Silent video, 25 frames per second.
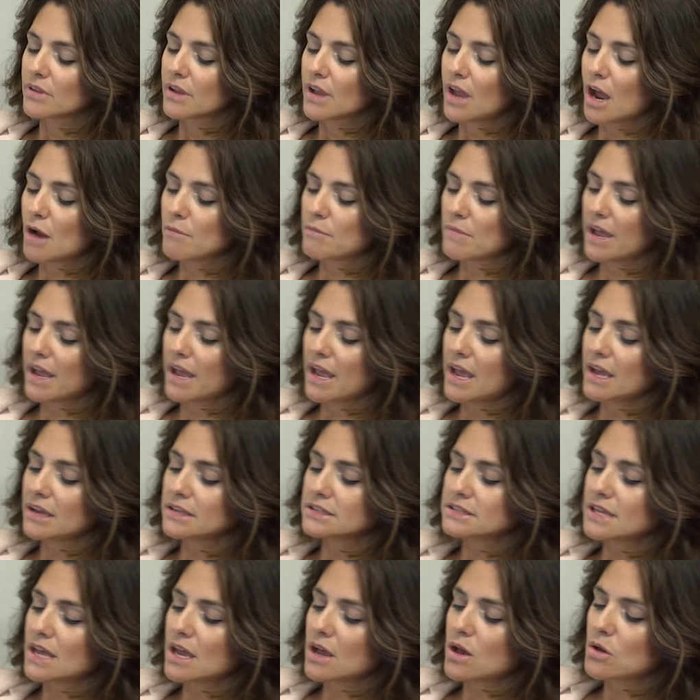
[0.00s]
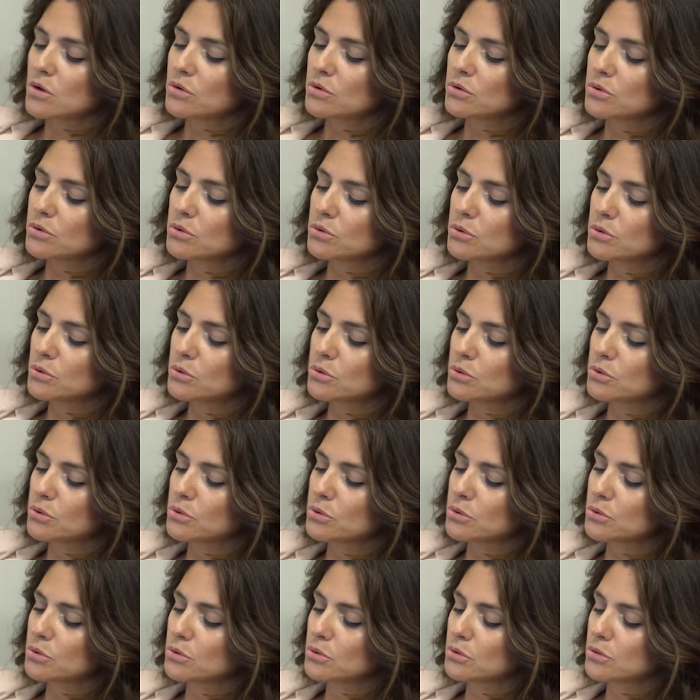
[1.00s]
On my exhale,
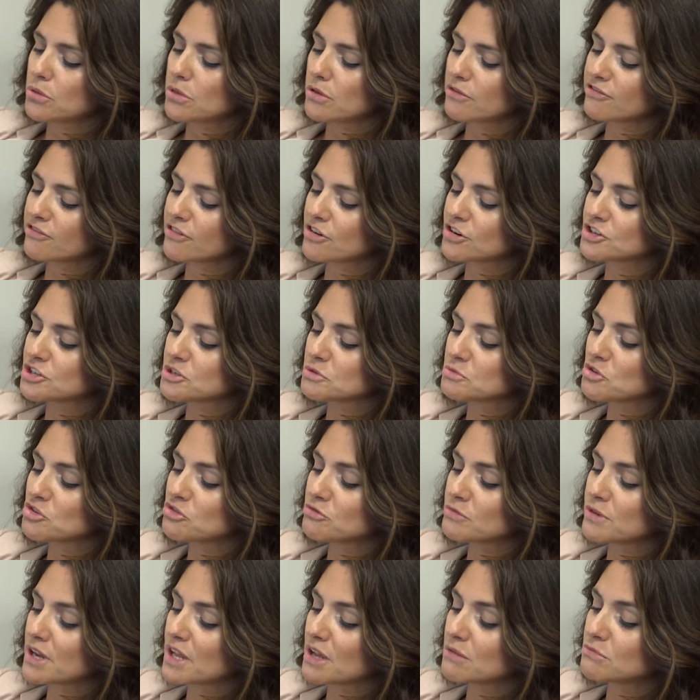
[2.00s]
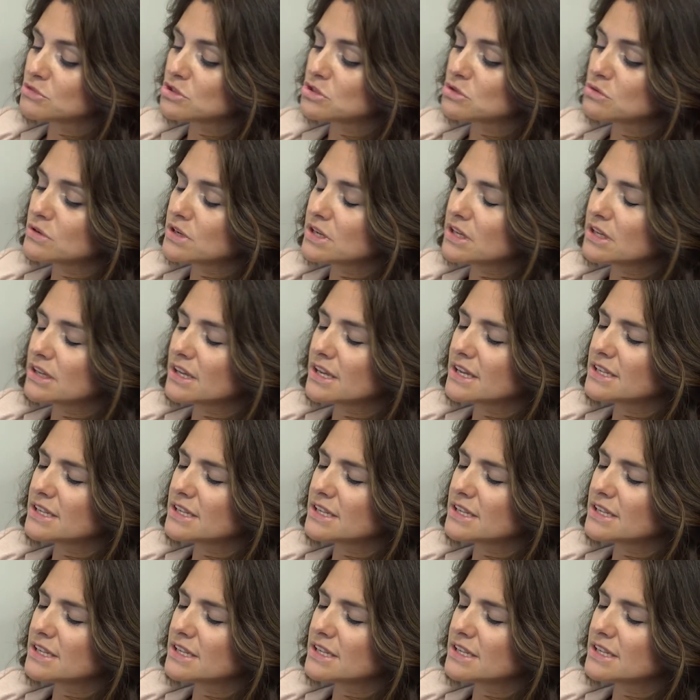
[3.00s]
the first movement I'm doing